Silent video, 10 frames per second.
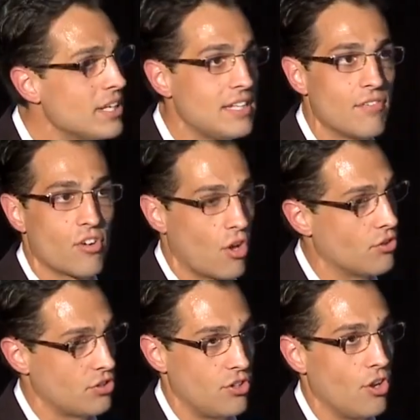
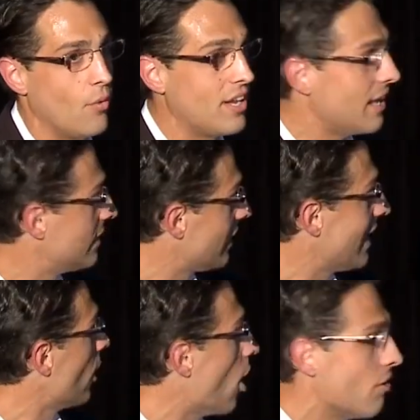difficult to do, and to
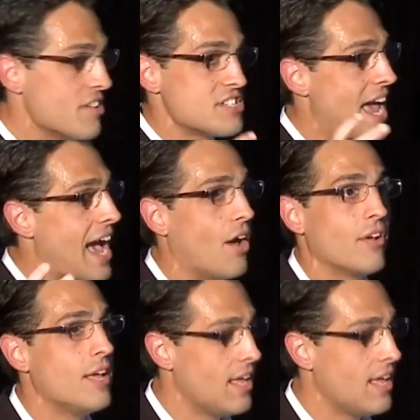get all this out,